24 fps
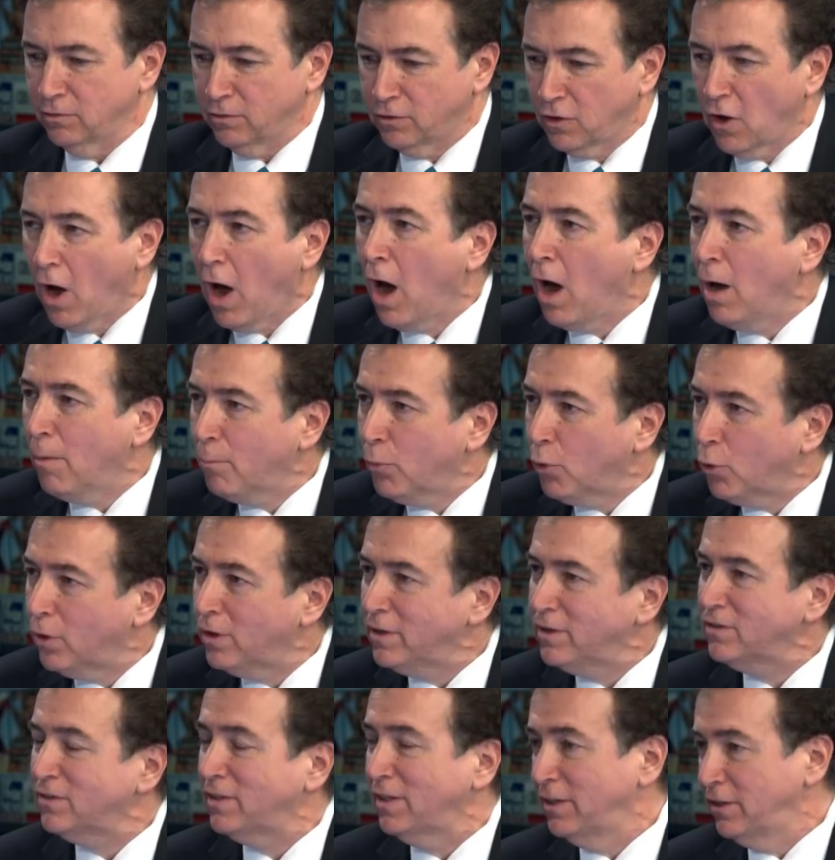
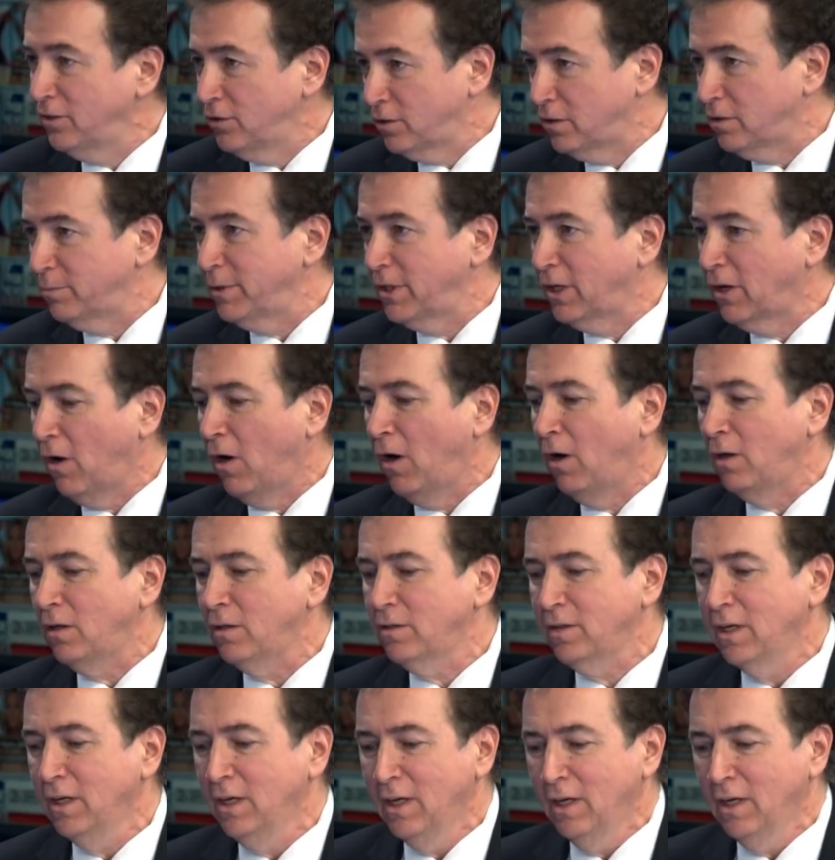tomboys, they used to be called,